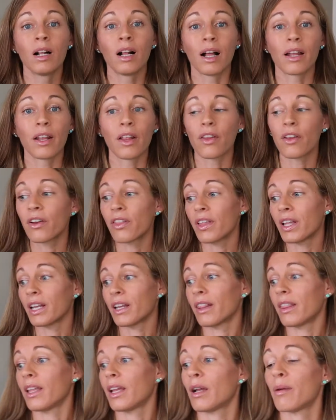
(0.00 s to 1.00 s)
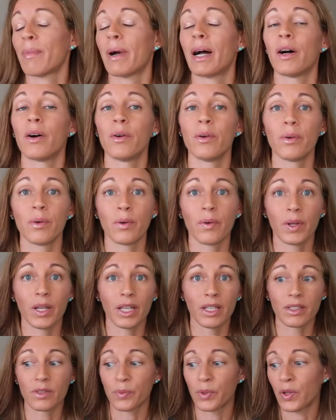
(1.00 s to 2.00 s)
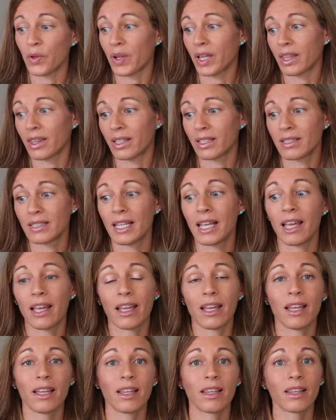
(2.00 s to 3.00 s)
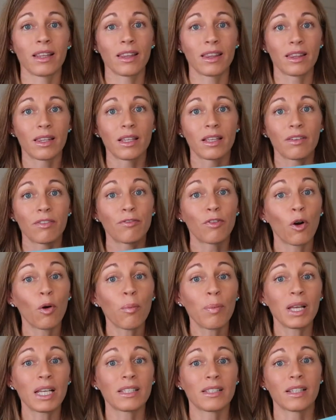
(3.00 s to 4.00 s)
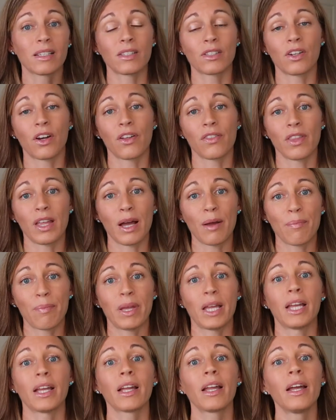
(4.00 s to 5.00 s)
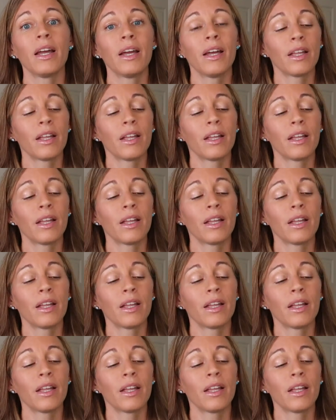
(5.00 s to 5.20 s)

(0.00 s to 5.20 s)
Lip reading: Another thing to think about is when you get this kit, the foam piece is not that big.